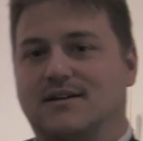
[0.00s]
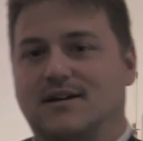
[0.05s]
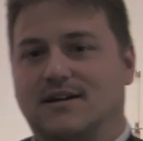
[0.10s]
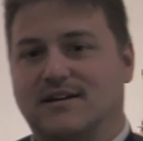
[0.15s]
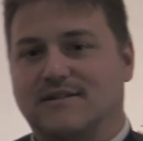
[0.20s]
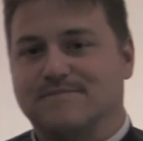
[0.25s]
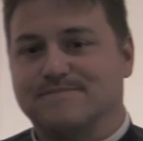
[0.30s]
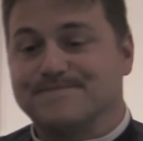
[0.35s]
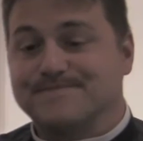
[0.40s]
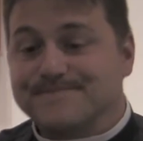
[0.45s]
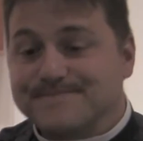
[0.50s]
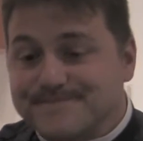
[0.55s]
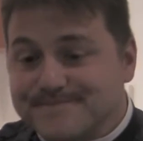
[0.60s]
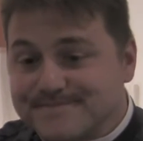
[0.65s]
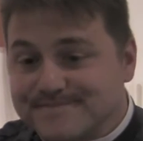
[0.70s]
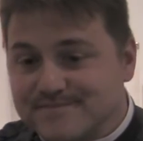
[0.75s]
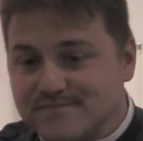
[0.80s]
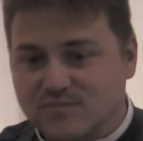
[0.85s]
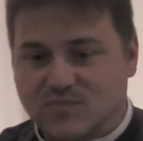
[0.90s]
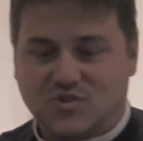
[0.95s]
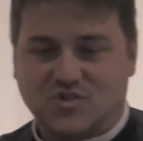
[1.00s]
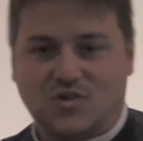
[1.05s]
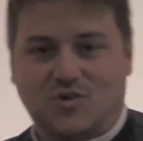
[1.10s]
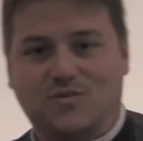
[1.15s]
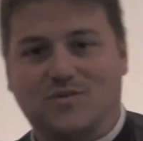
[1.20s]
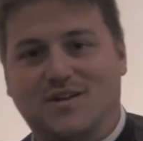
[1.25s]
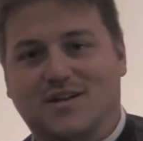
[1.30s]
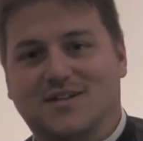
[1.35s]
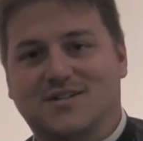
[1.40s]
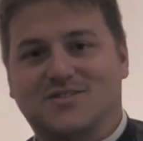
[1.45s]
Um, so
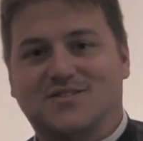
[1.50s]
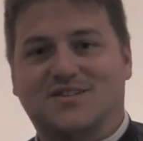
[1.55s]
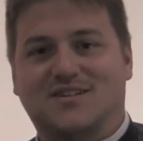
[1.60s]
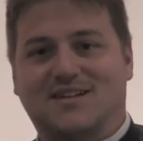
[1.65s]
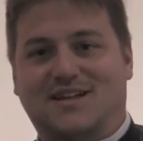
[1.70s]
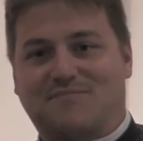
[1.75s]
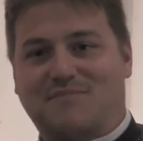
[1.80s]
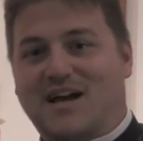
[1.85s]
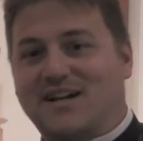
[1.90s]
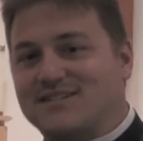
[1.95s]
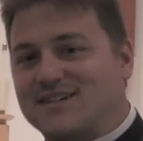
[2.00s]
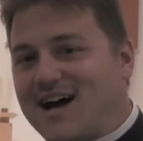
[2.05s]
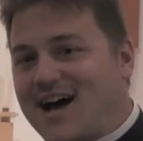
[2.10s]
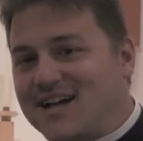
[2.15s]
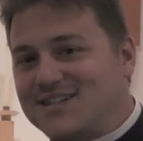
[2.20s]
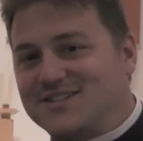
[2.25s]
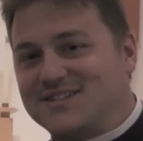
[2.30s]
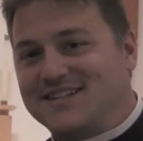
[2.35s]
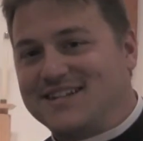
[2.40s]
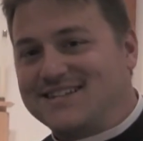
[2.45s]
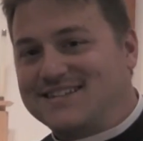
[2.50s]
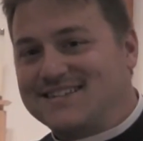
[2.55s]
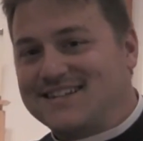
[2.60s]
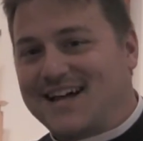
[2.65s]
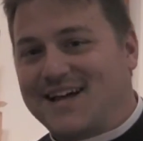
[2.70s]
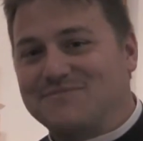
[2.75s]
I'm not dodging it.